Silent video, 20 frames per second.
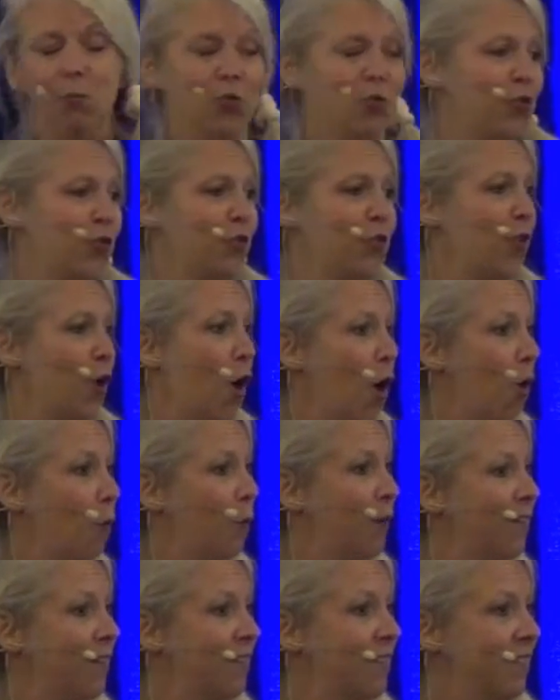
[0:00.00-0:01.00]
was just
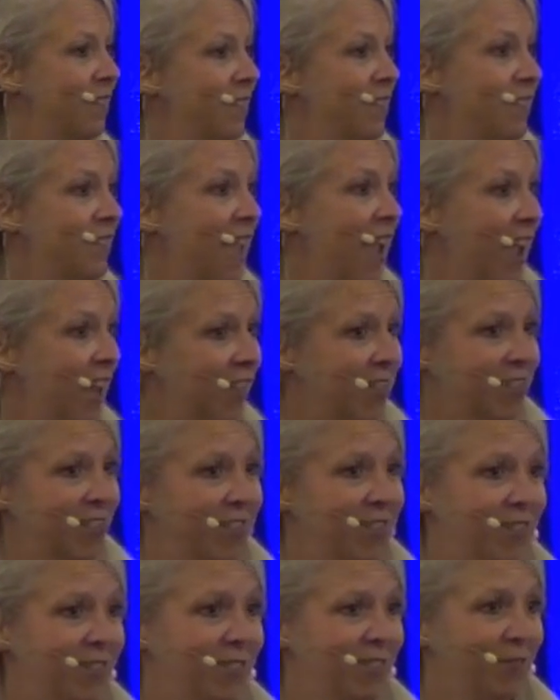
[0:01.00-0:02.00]
always
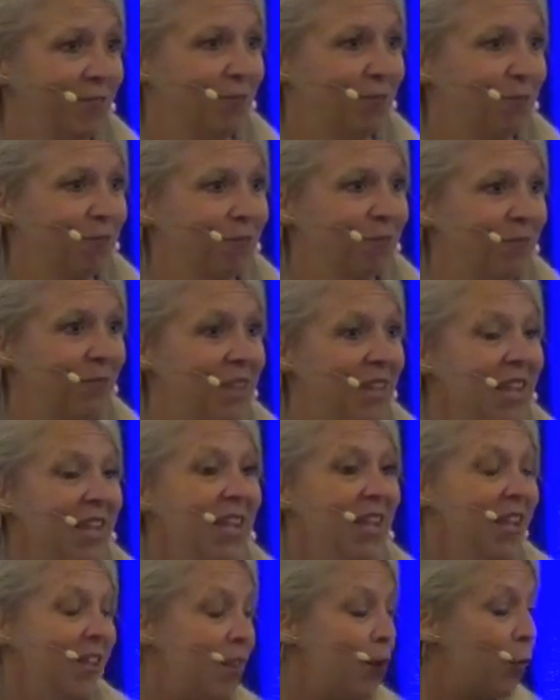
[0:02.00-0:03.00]
sex.
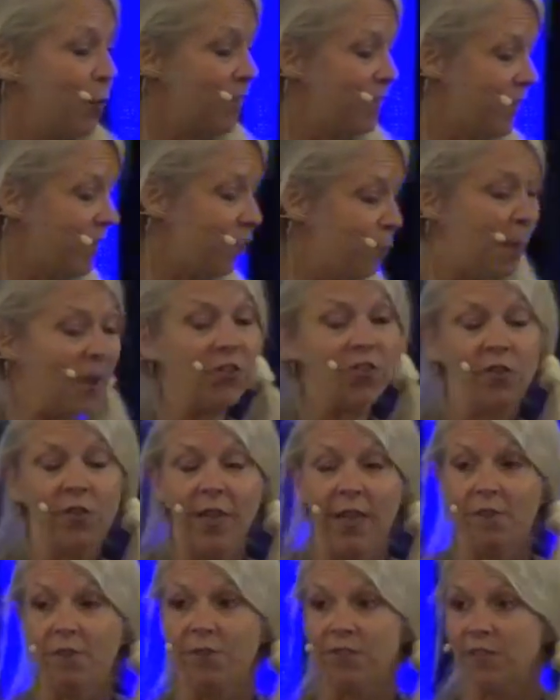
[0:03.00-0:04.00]
There was a
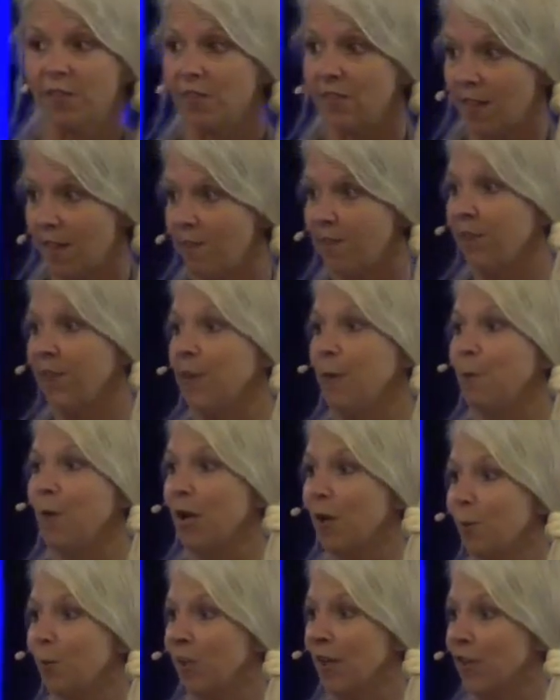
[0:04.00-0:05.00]
special emphasis on
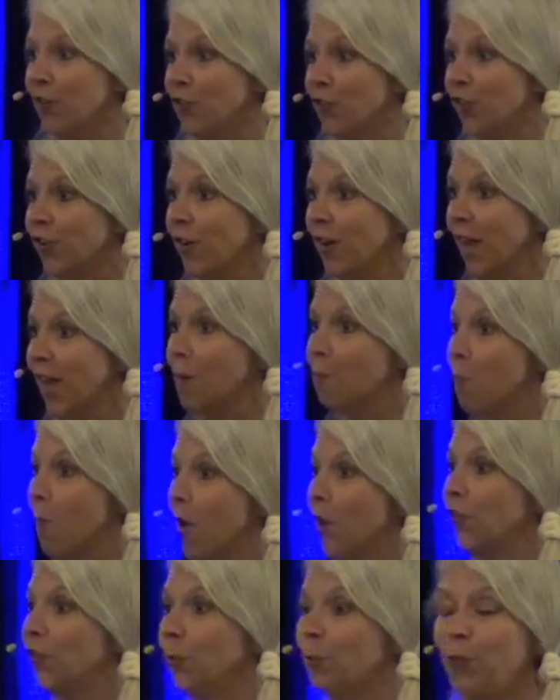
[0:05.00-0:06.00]
female pleasure and
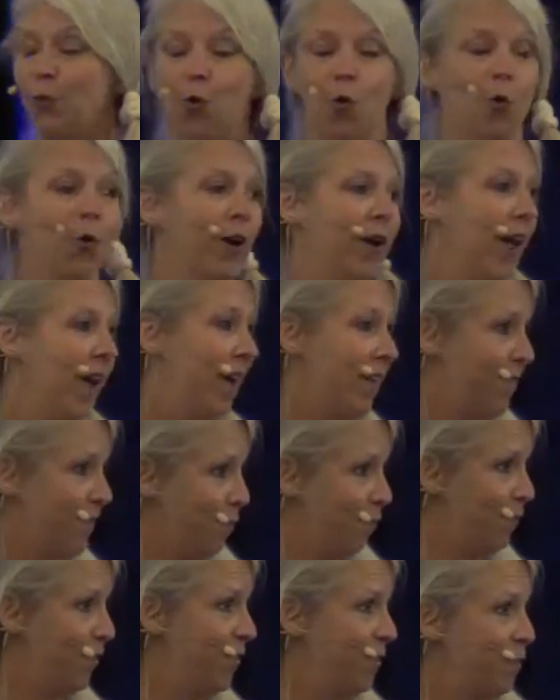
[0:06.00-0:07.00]
multiple
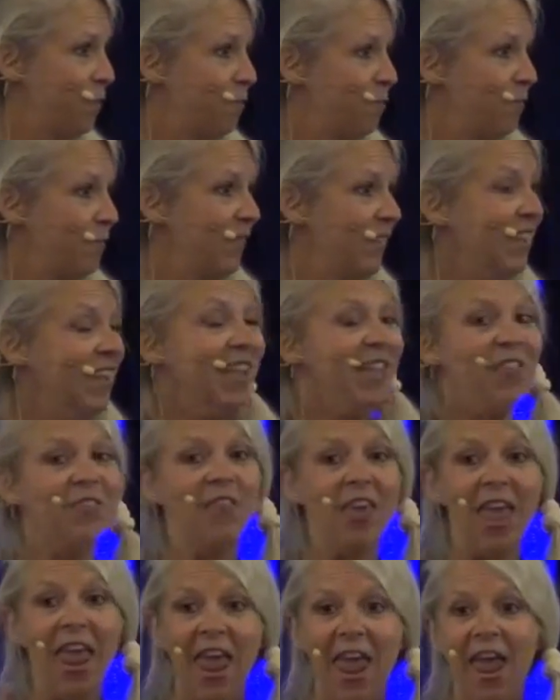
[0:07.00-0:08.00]
orgasms.
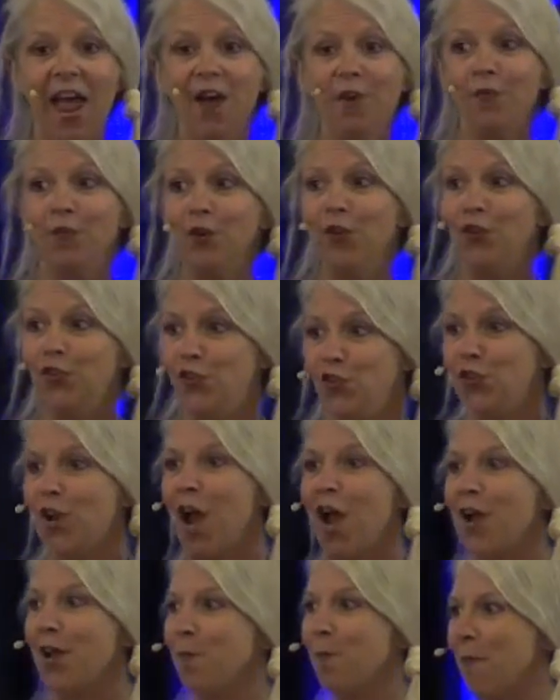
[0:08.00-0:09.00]
The average
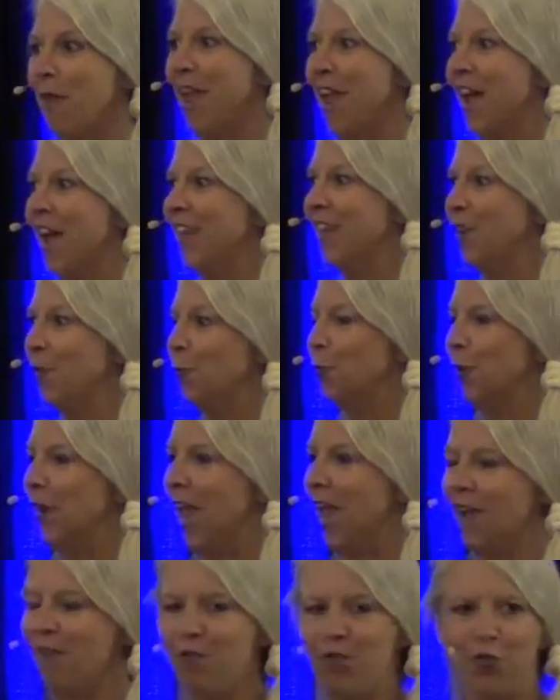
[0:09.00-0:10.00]
young man would
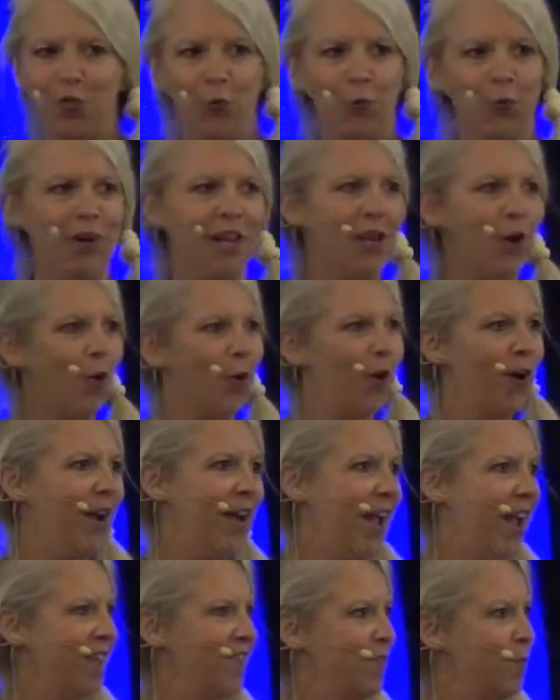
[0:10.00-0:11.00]
have 3
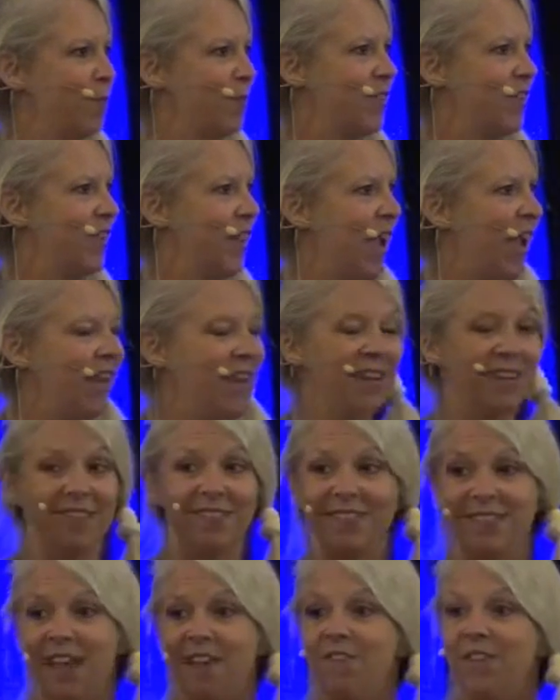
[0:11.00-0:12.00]
orgasms a night,
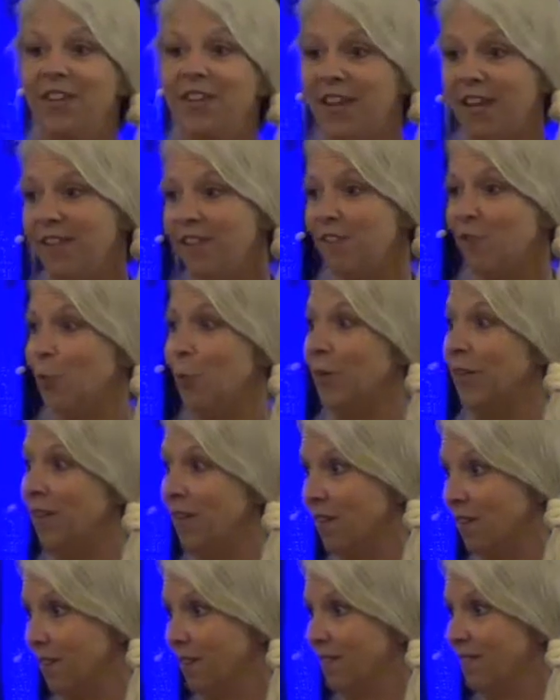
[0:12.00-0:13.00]
7 nights a
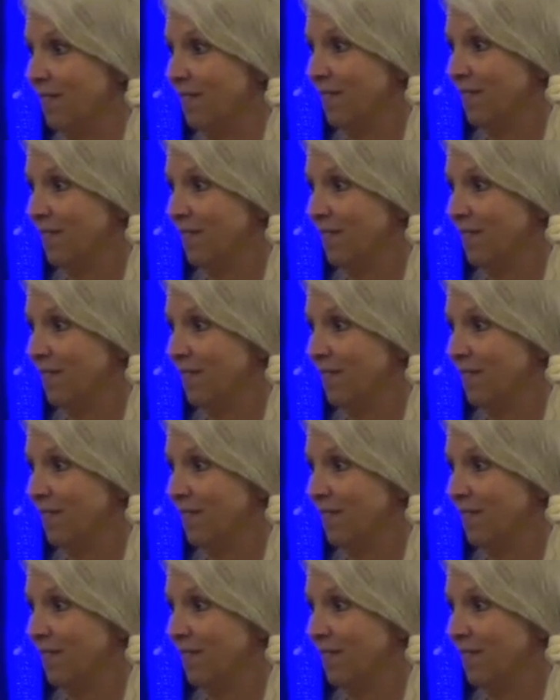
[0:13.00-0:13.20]
week,